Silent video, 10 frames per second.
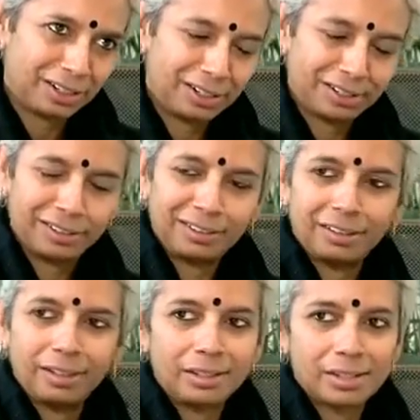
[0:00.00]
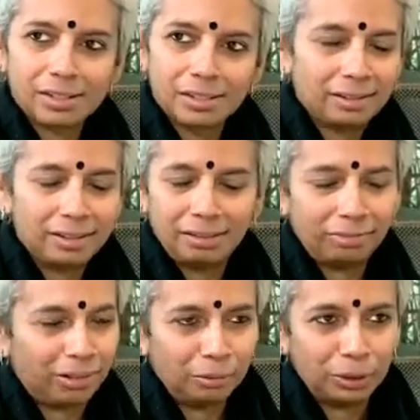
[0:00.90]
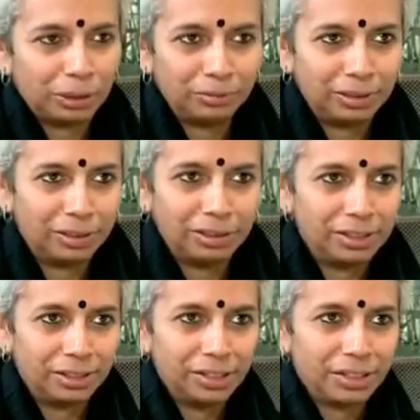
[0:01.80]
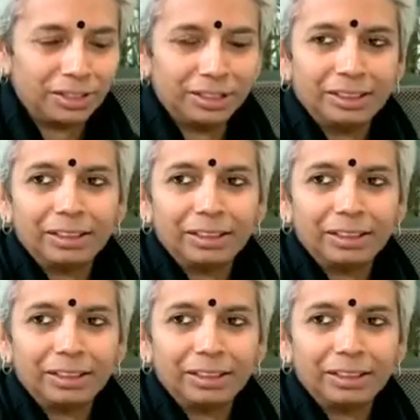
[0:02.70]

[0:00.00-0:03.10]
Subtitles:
and it's great fun working with the younger generation,